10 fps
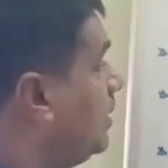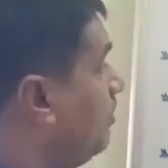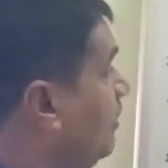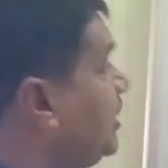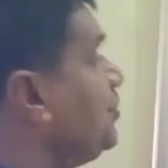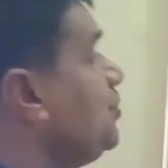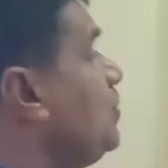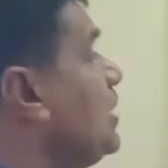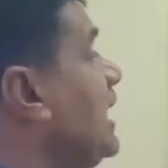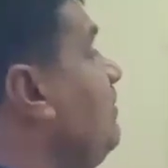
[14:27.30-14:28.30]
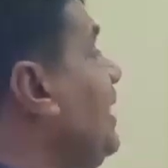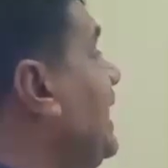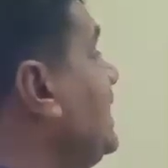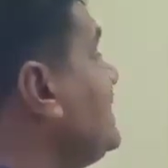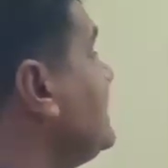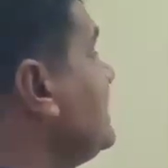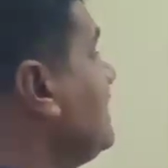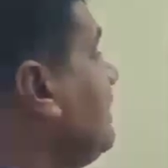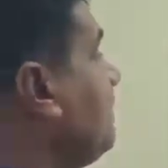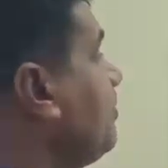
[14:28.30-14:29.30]
Metro railways
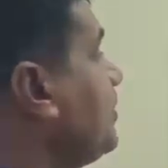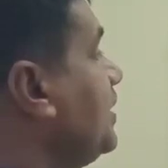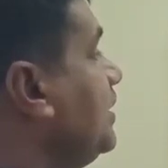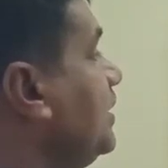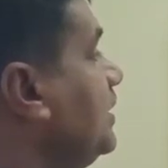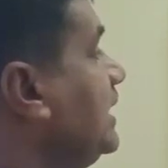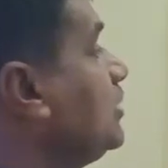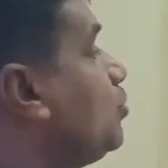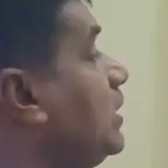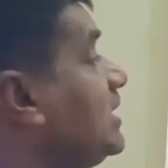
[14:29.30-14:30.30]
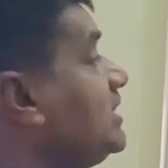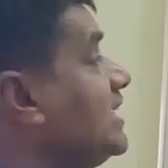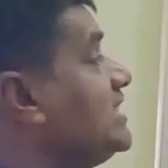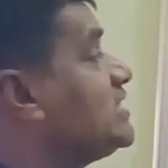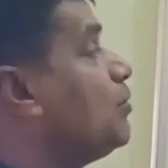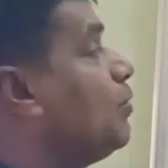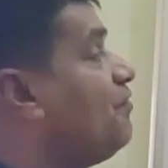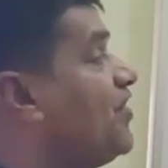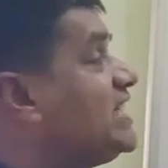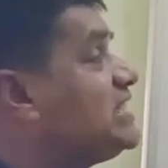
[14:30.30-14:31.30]
in Kolkata is
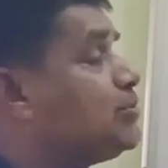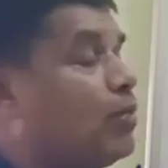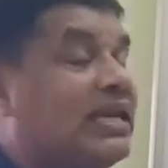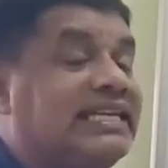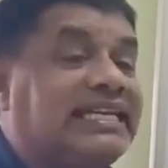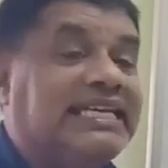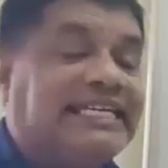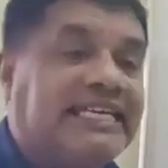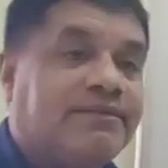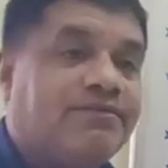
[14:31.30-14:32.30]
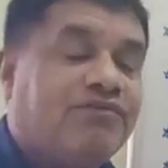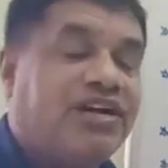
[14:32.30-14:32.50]
the first one in India.